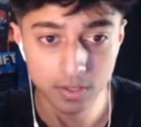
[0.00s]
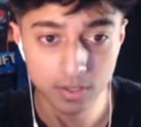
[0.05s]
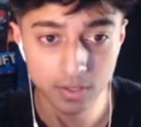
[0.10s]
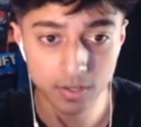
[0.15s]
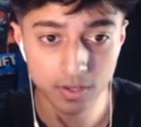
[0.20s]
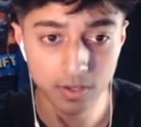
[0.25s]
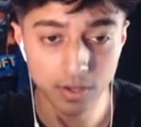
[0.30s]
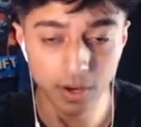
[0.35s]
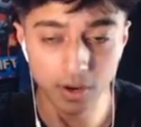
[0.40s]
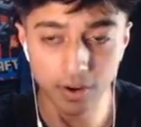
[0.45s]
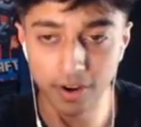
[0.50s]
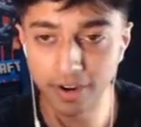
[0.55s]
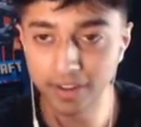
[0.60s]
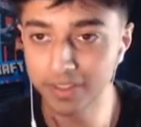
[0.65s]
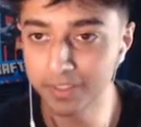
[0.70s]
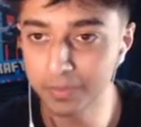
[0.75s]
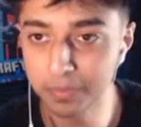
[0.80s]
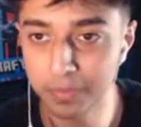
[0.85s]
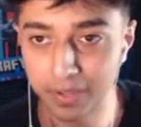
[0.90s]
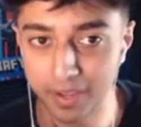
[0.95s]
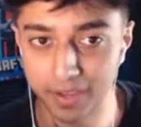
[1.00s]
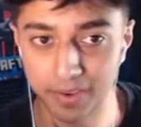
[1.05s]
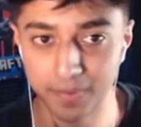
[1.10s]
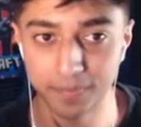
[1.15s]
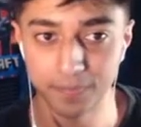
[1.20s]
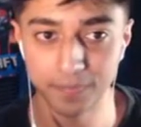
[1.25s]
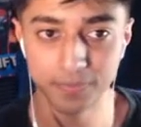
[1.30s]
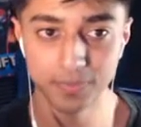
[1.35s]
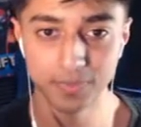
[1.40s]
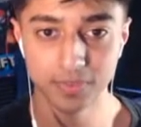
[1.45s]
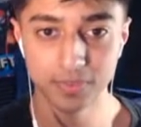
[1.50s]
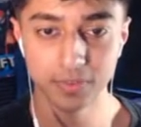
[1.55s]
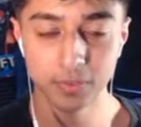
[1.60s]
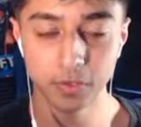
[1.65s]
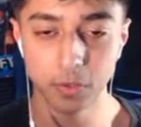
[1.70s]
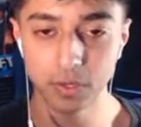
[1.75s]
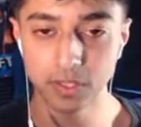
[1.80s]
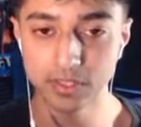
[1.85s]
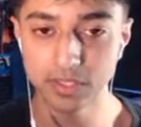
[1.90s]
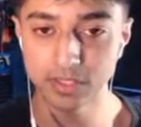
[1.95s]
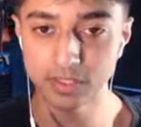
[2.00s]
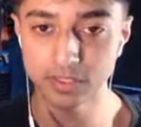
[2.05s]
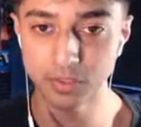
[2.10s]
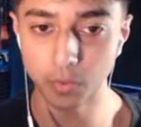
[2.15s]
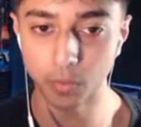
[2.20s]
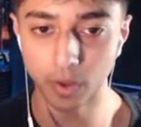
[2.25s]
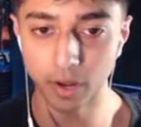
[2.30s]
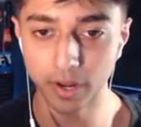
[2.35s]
Alright, let's play it. So, is this the one I